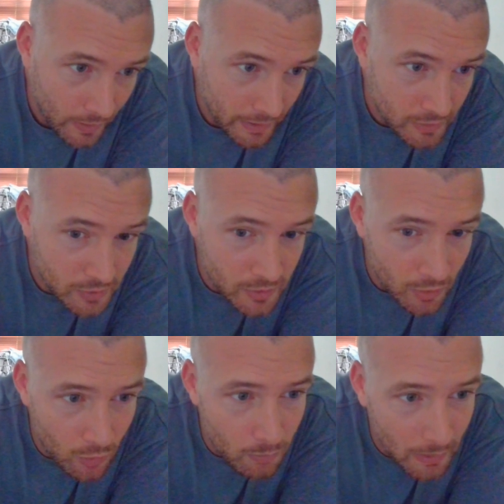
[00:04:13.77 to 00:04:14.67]
It's
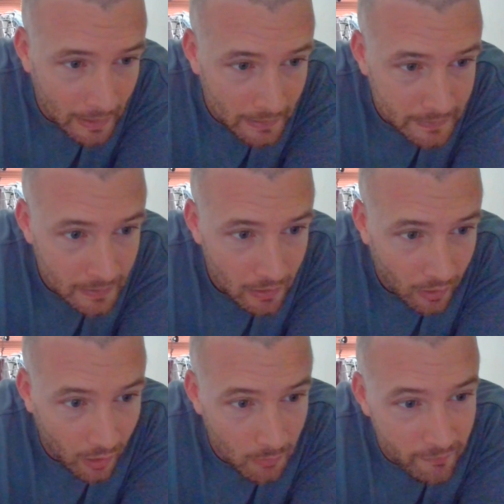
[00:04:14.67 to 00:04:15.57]
so bad.
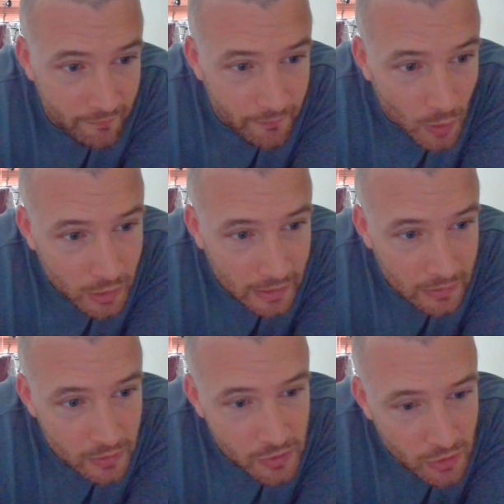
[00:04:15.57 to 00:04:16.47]
I'm
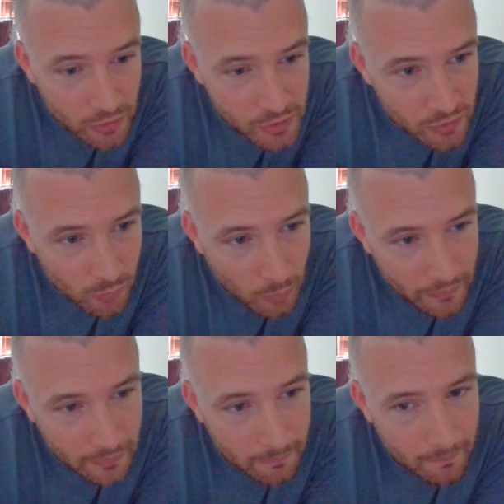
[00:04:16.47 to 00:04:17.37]
fucking disgusted
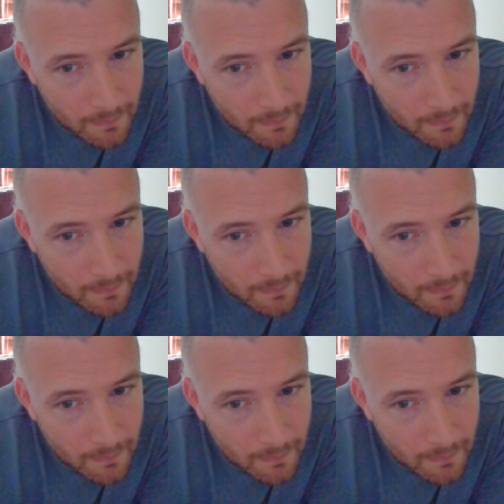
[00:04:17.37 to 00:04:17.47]
with it.